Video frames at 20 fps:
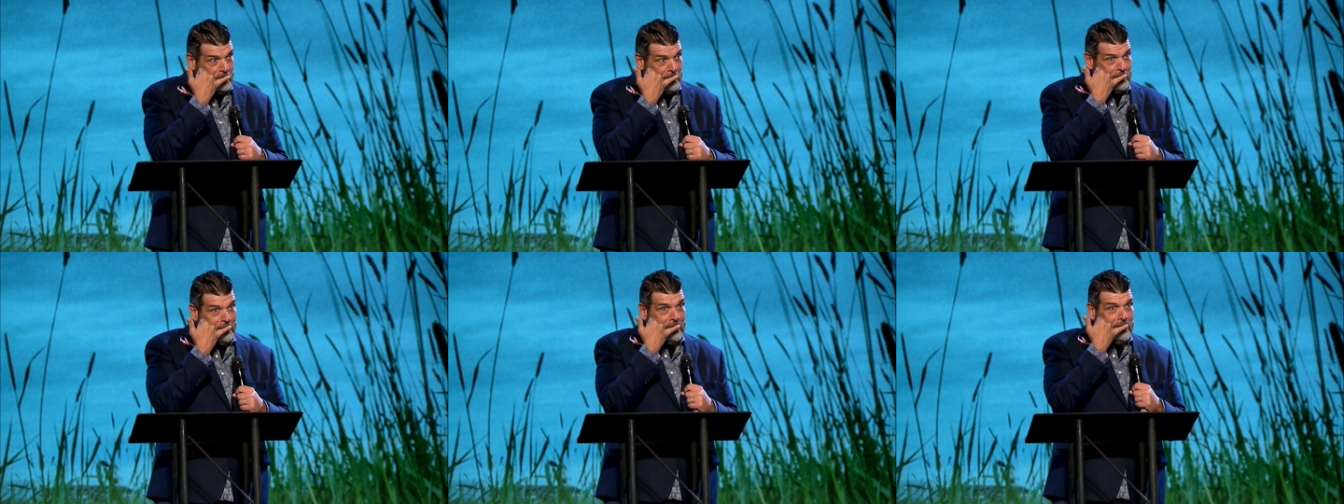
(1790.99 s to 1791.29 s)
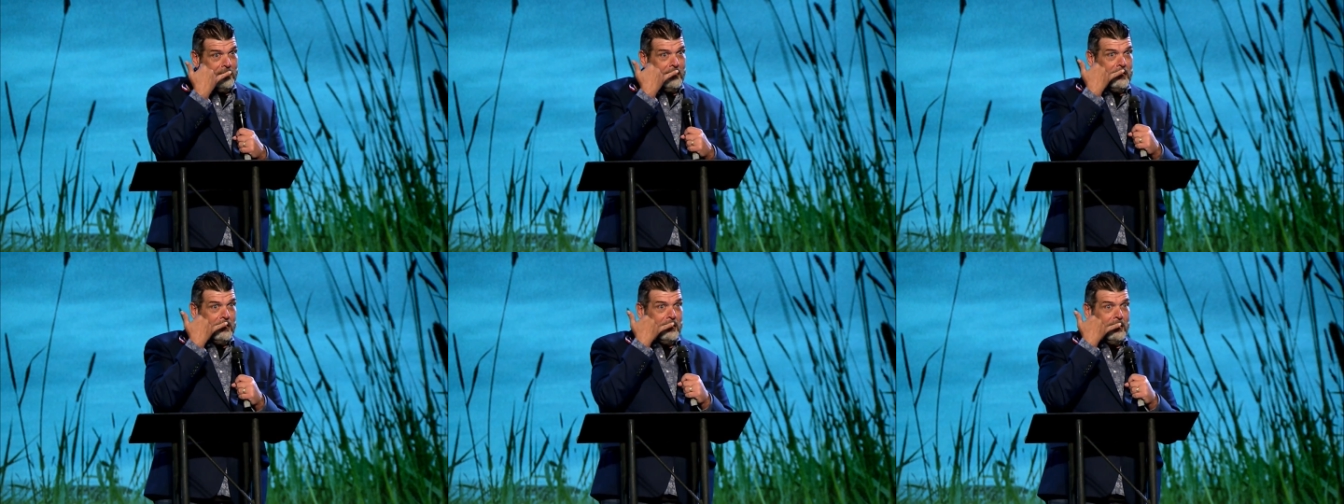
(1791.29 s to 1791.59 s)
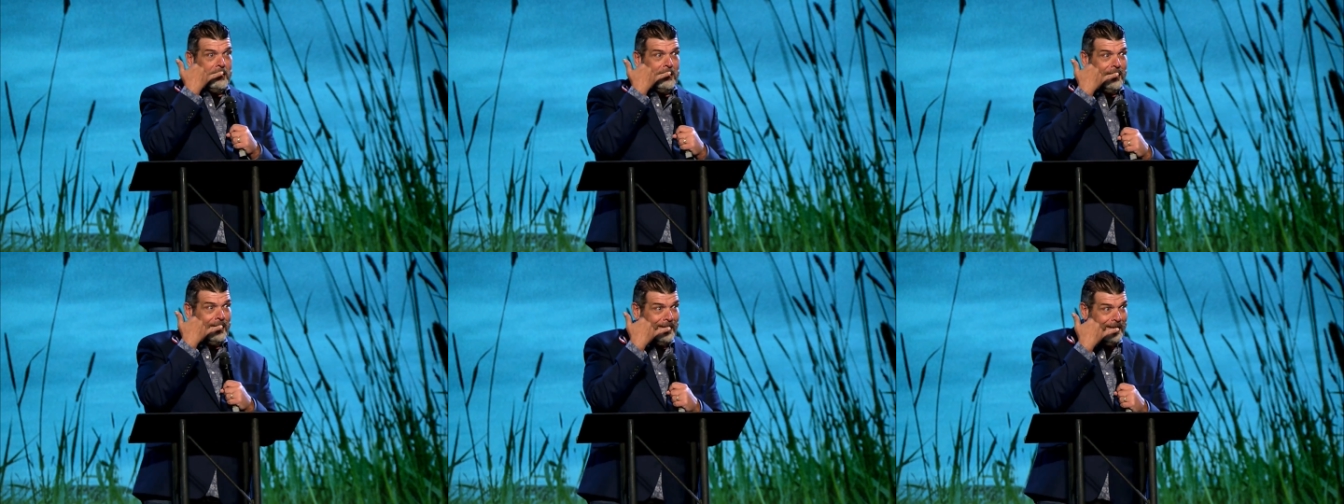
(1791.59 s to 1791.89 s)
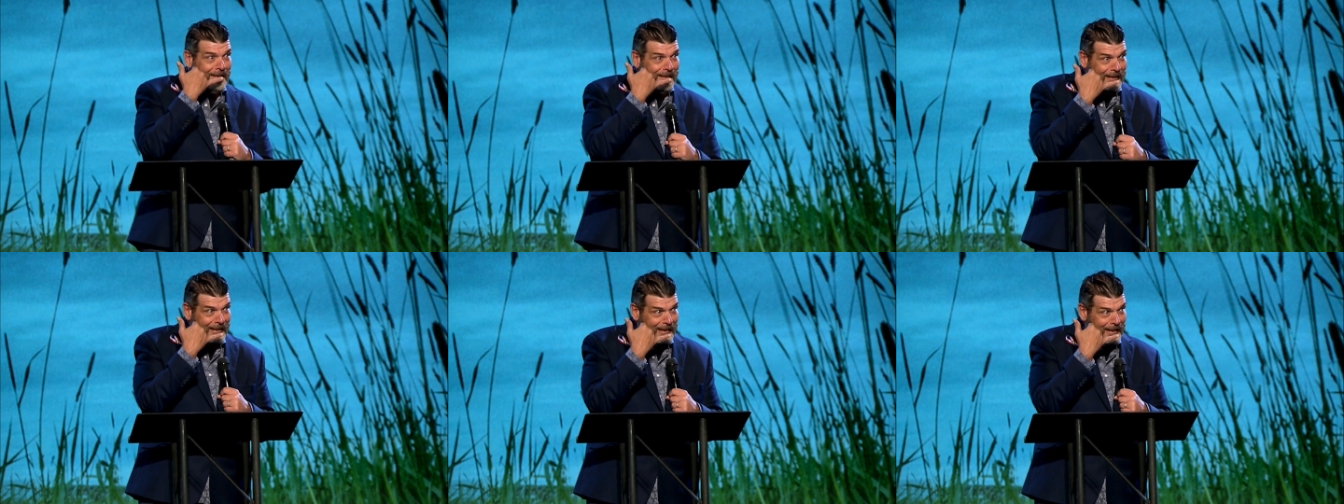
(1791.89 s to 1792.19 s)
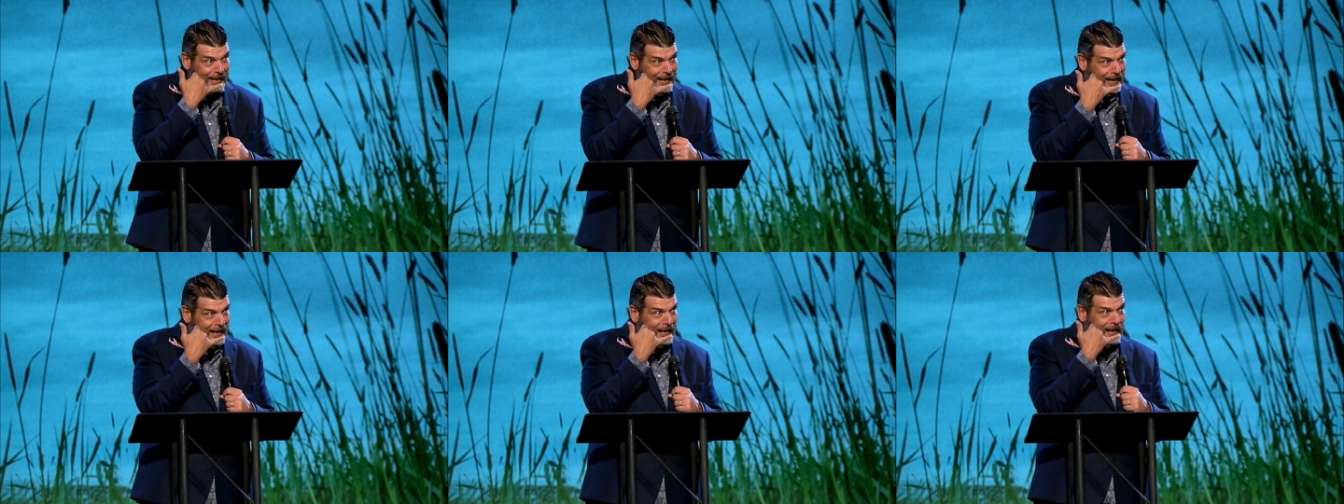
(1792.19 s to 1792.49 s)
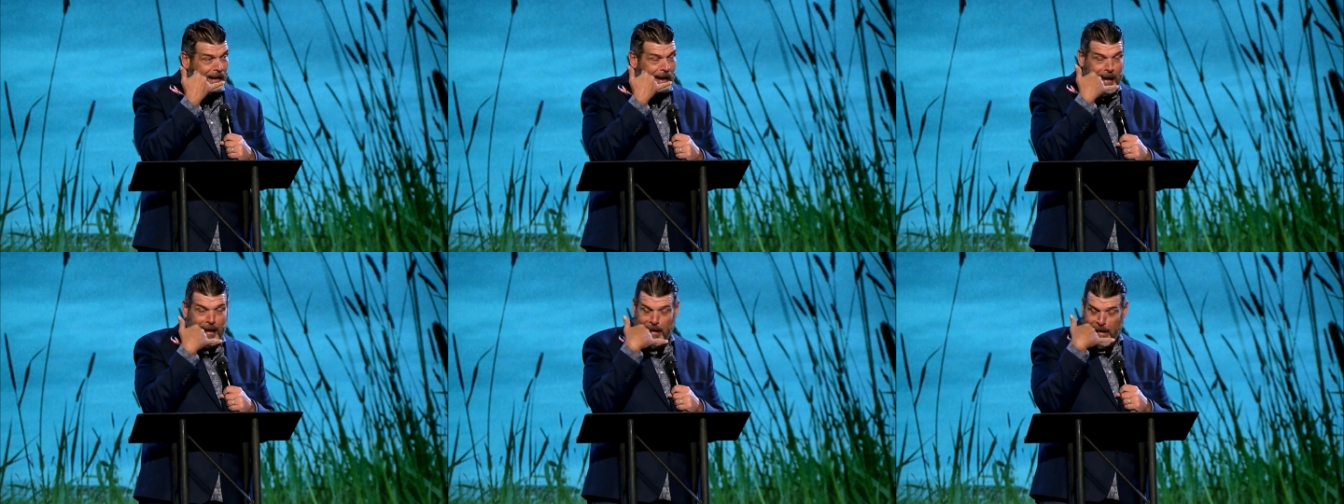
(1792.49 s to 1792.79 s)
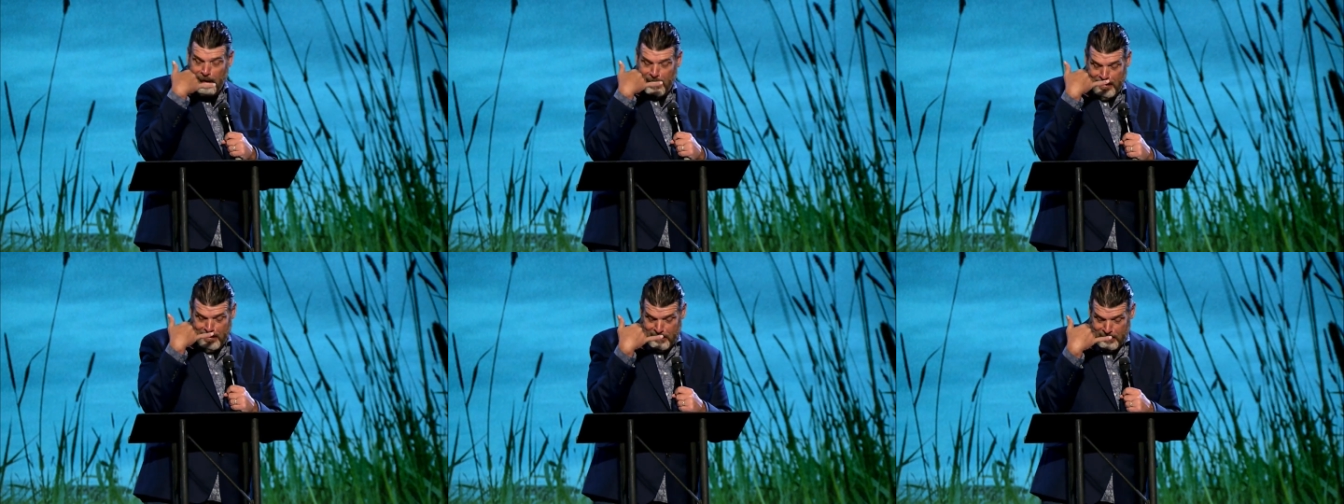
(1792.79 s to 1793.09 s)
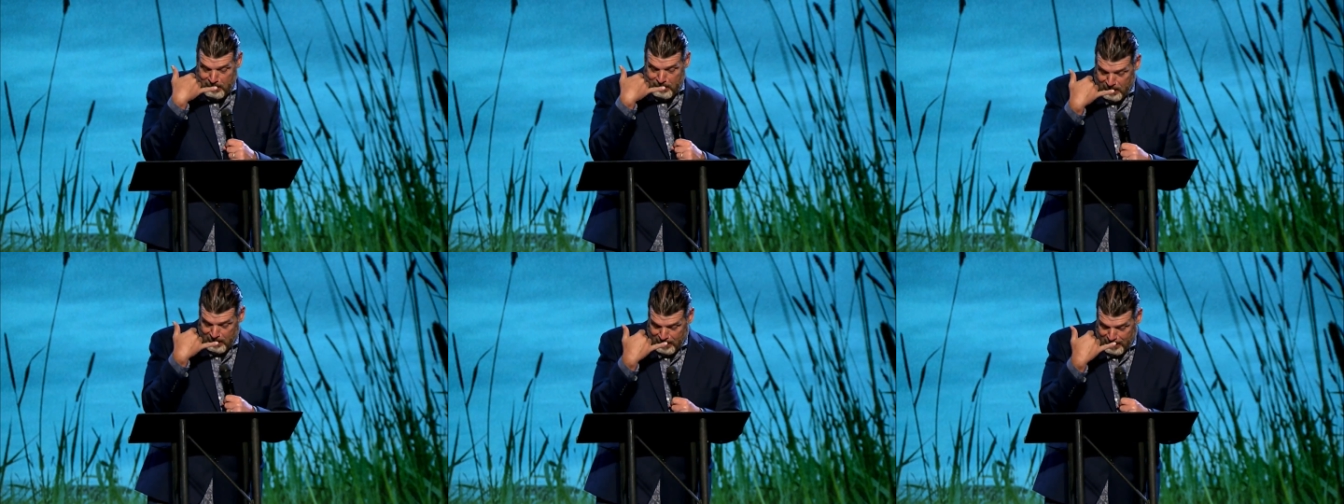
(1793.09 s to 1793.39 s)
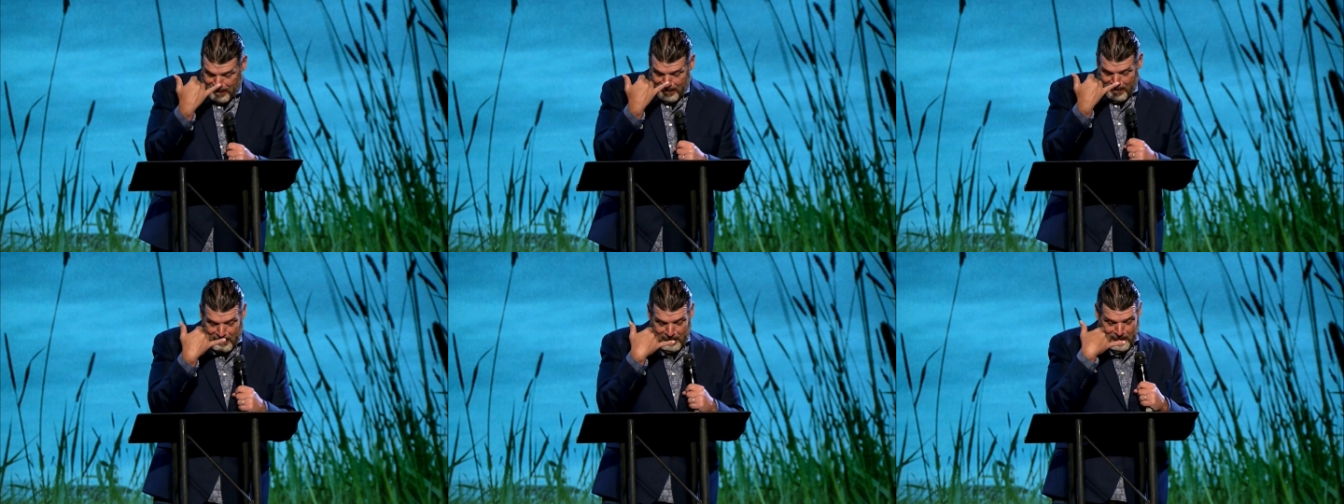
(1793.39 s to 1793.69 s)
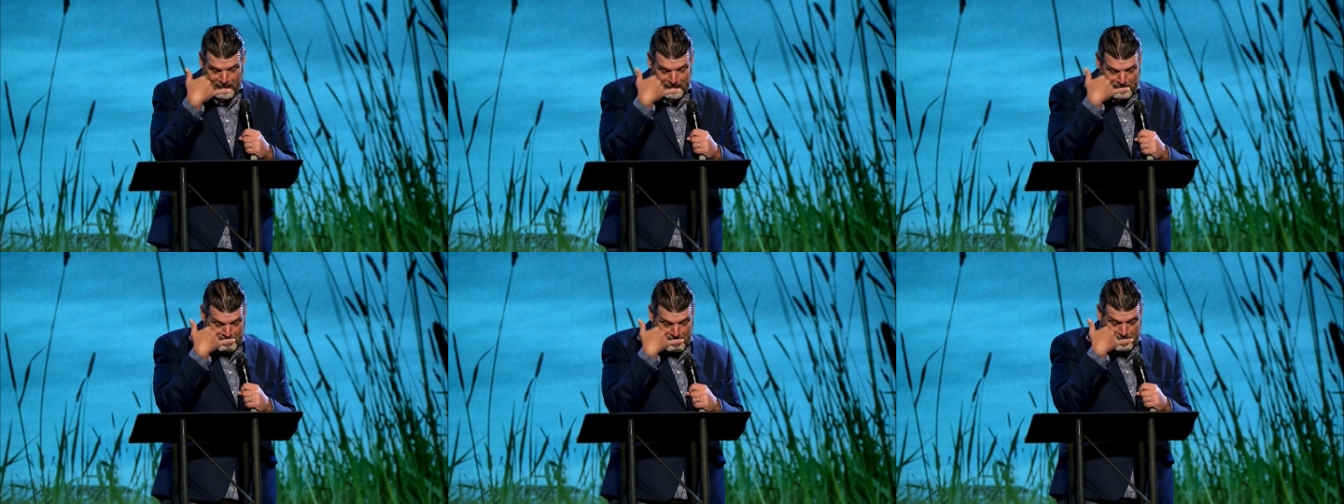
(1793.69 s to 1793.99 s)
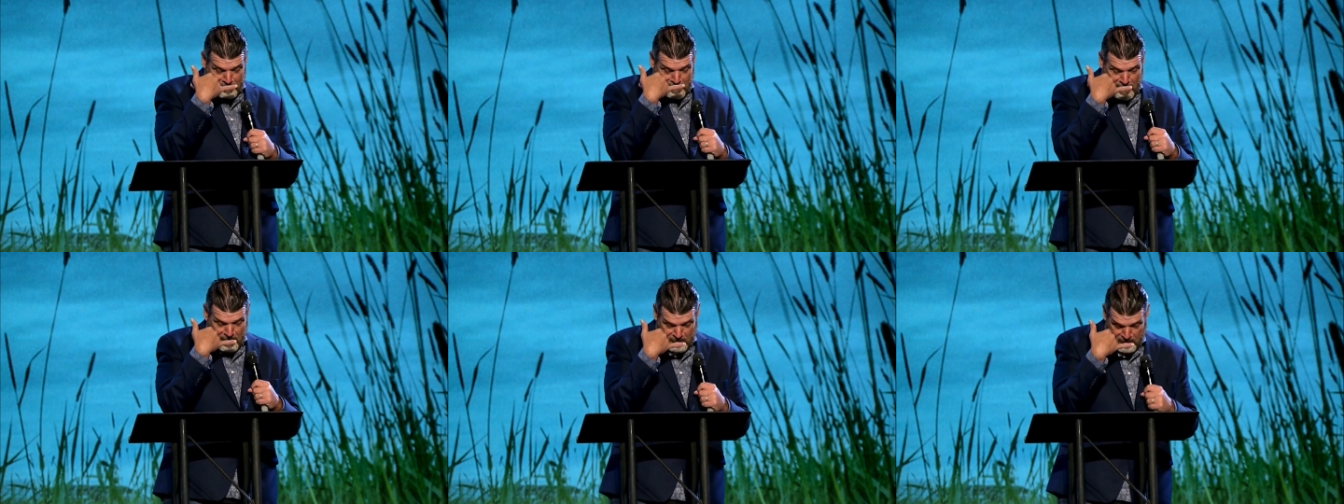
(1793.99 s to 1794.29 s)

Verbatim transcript: Oh, I, I, I hear, I hear that they, they